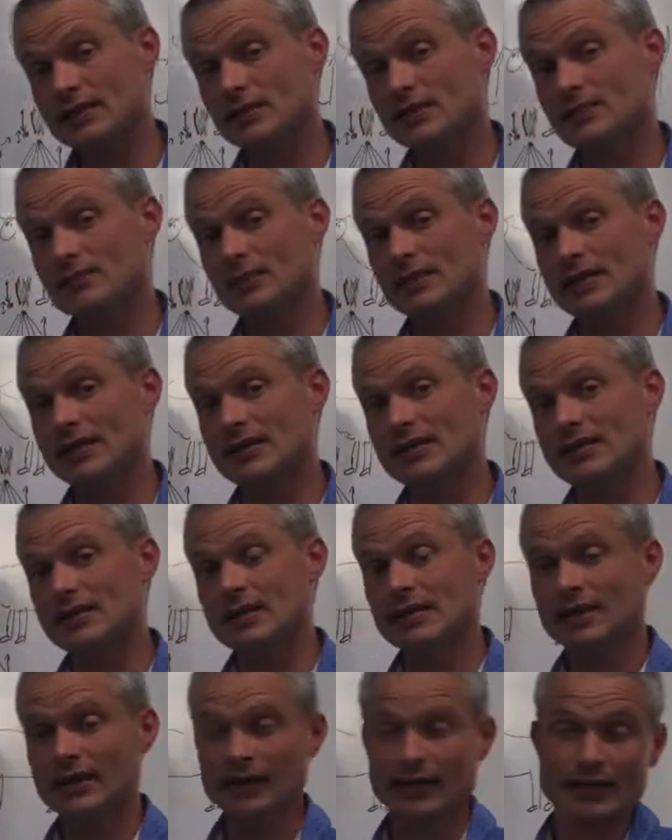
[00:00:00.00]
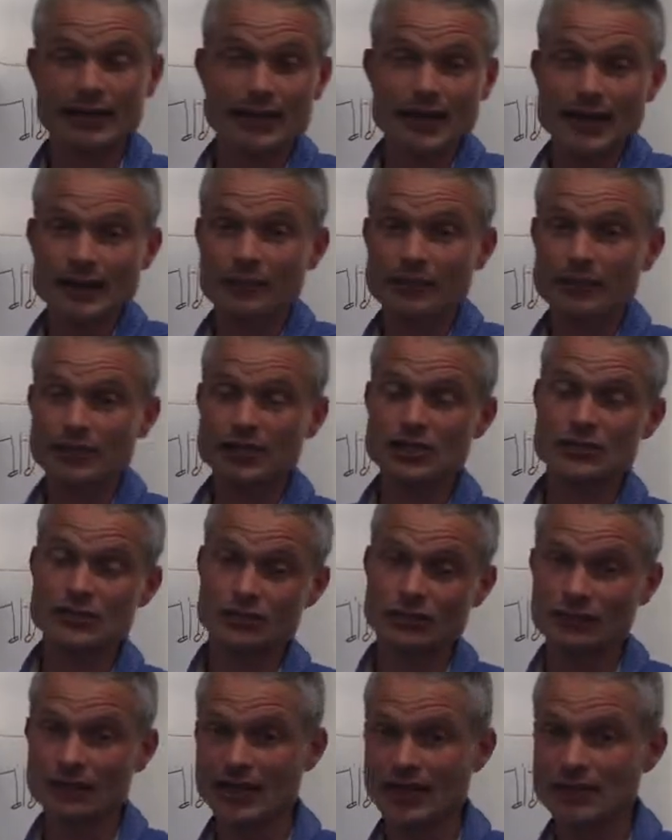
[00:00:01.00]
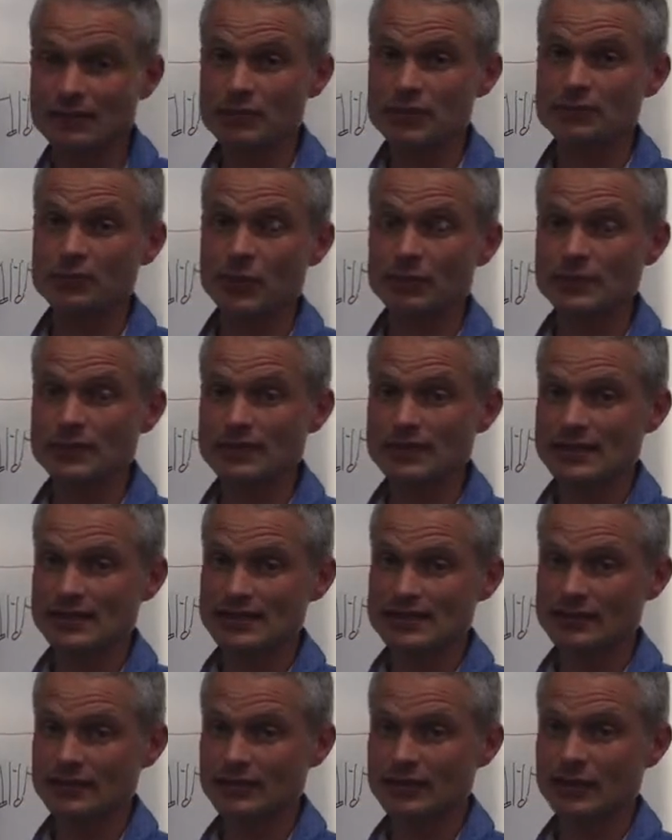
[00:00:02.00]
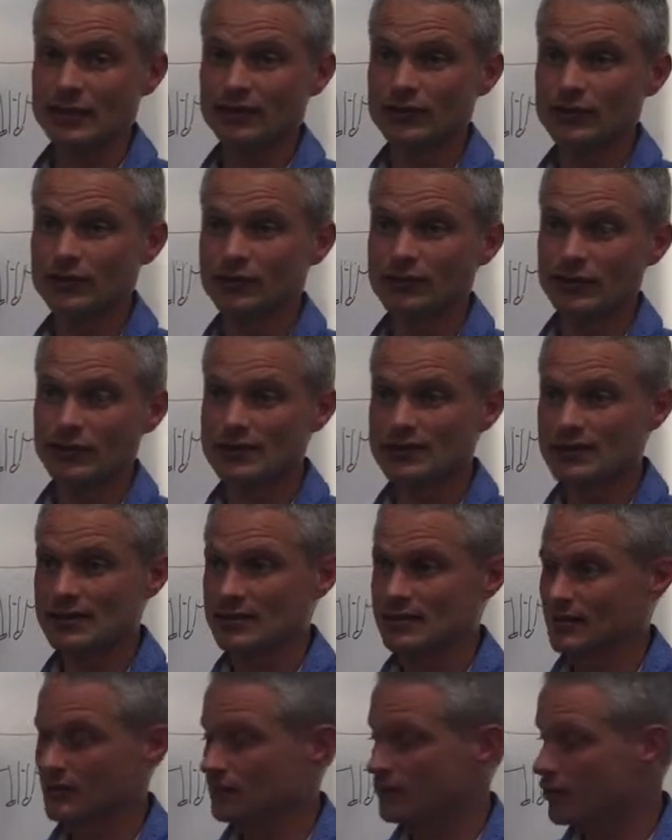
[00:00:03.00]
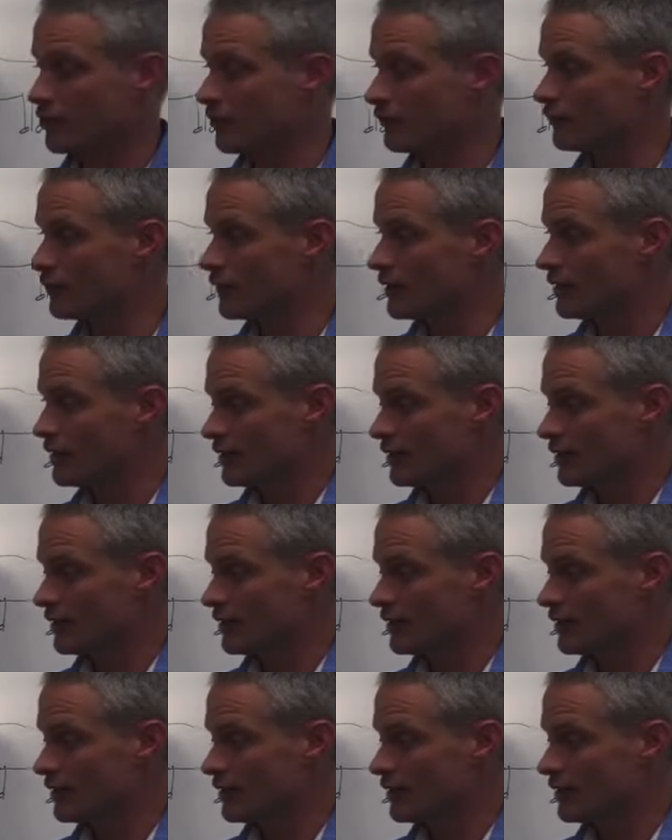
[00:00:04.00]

it could be in collaboration with neighbours' properties, and you've got a system of